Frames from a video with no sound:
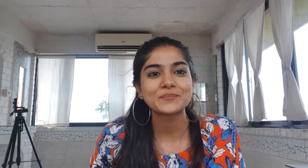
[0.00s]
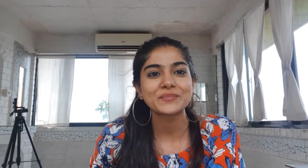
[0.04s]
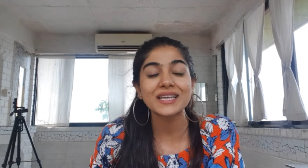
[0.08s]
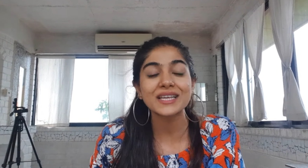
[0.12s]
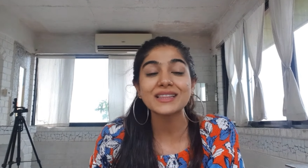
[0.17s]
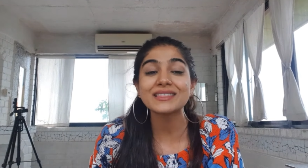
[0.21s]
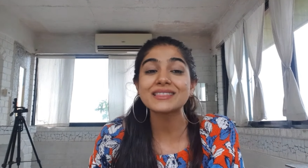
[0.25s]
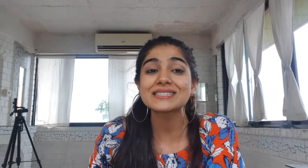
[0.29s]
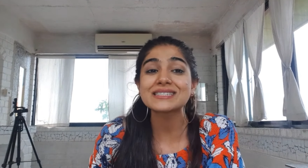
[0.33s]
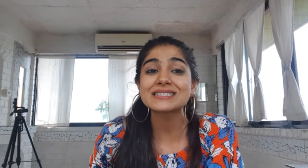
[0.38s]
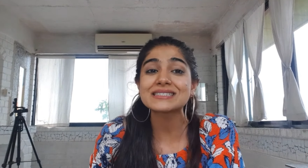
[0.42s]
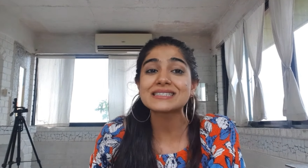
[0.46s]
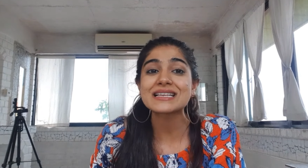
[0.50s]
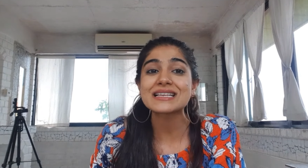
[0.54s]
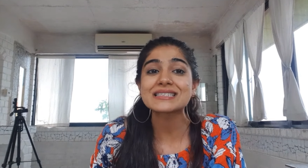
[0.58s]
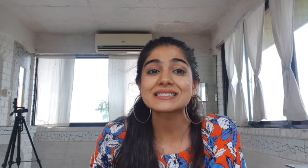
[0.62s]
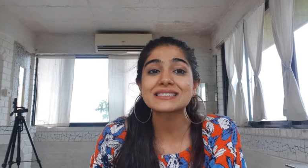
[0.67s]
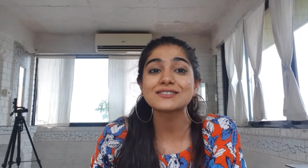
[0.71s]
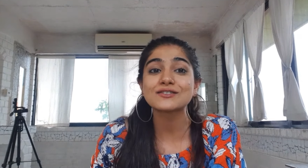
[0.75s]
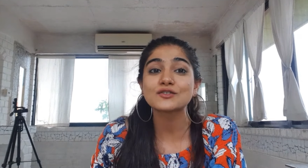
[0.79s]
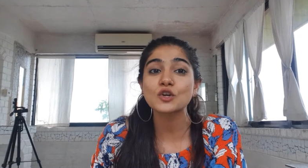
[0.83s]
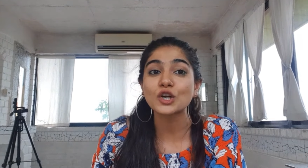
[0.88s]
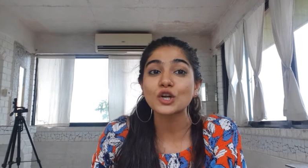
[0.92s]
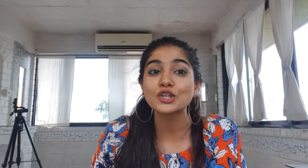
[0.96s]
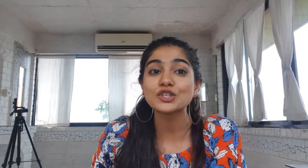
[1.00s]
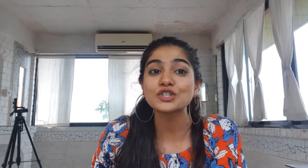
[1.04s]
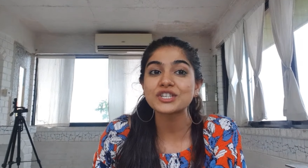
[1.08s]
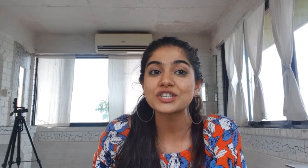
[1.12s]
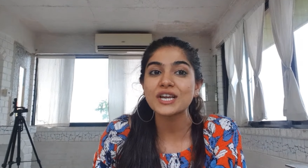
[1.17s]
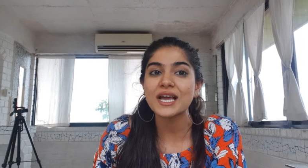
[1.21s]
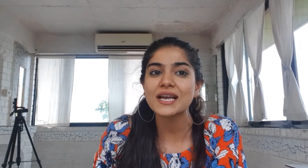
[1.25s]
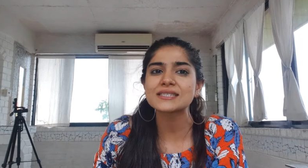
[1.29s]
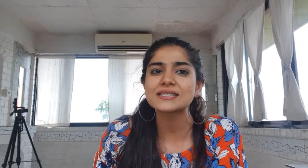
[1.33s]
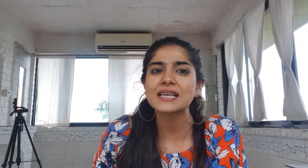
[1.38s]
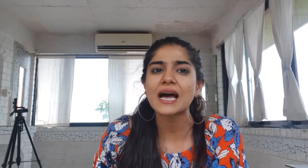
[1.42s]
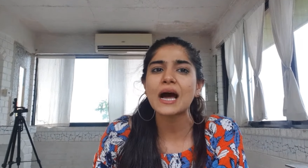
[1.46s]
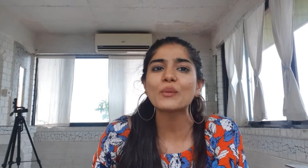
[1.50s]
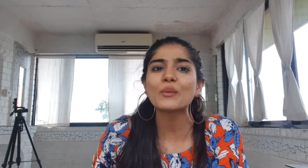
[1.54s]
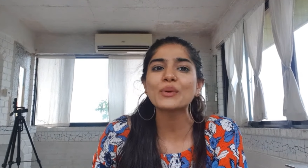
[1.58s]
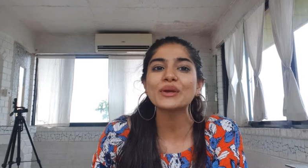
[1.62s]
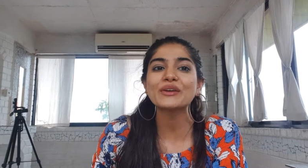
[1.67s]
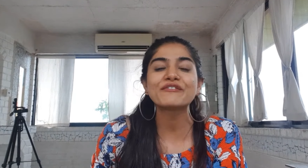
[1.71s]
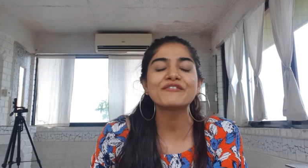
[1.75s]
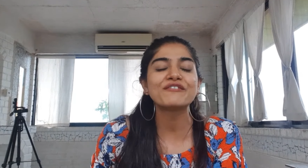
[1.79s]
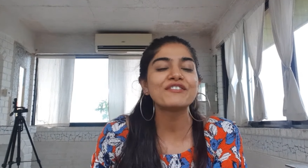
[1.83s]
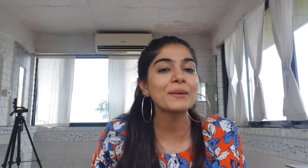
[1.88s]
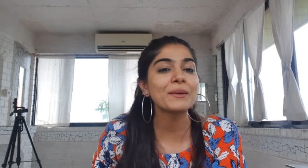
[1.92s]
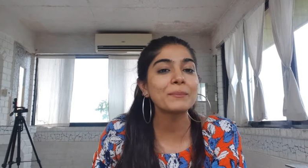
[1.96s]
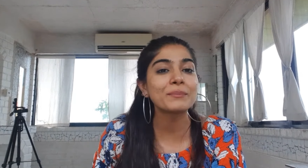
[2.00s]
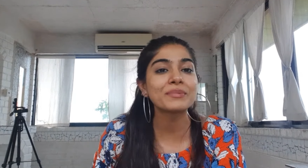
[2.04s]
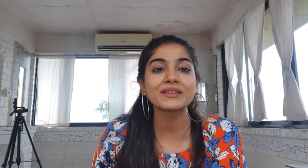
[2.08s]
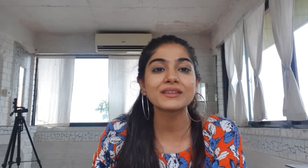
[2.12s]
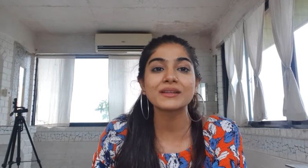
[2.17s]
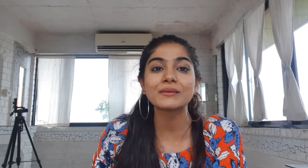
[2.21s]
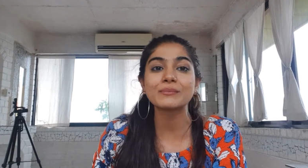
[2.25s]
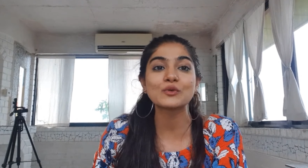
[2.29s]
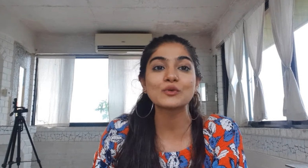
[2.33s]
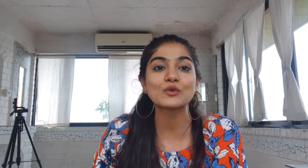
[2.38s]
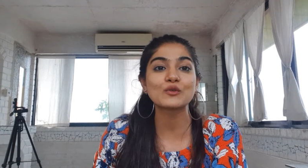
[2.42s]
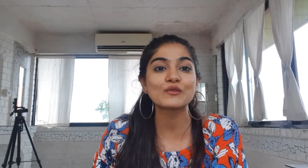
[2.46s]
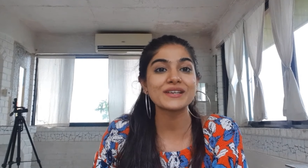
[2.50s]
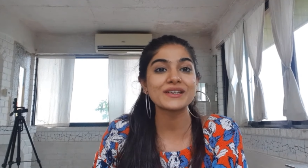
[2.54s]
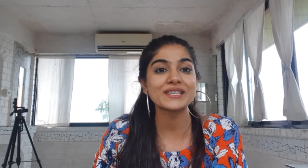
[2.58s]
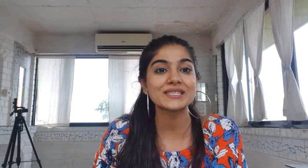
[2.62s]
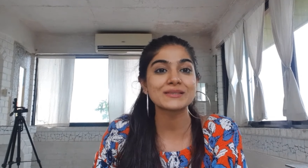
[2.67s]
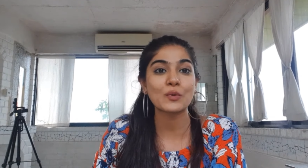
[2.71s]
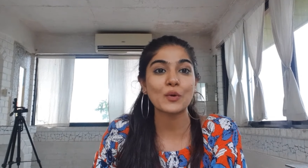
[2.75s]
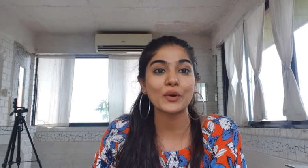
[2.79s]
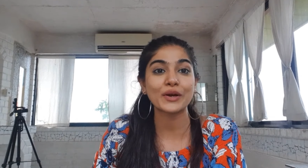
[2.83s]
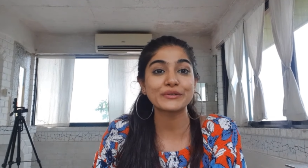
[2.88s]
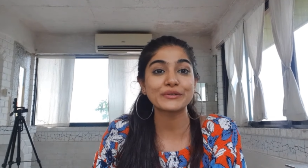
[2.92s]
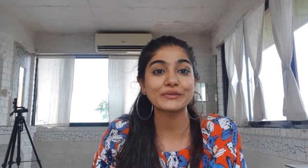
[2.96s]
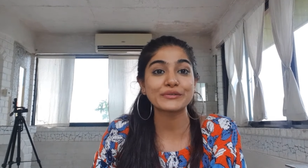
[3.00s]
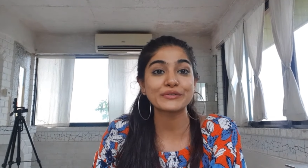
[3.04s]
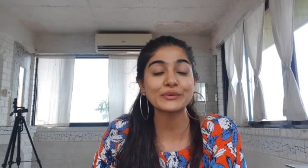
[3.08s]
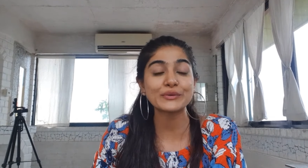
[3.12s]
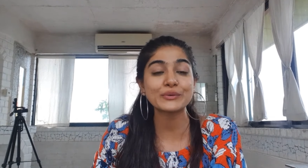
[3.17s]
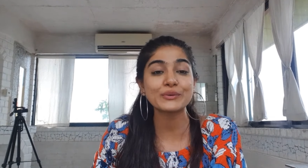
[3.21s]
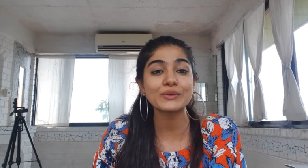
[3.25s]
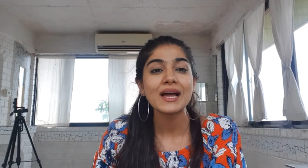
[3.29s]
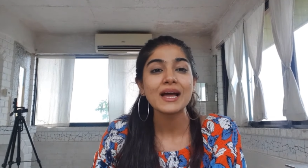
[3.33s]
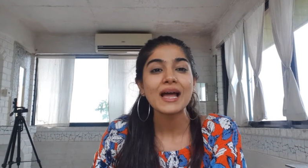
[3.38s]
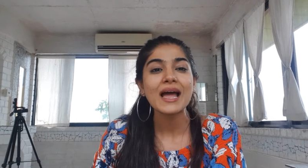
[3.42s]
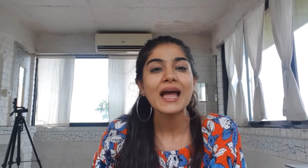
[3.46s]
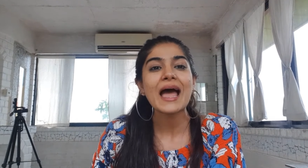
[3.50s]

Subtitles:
In this lesson, Ron shares how he flipped the movie's point of view